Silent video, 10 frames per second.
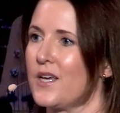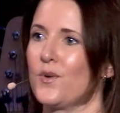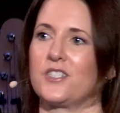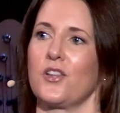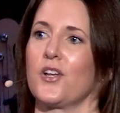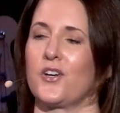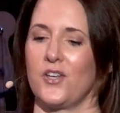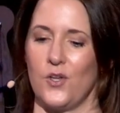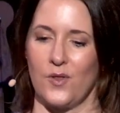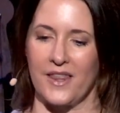They were to learn a
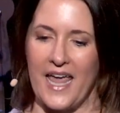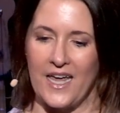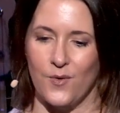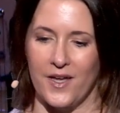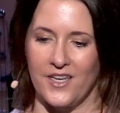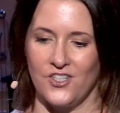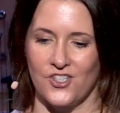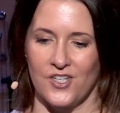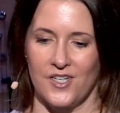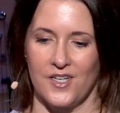new language.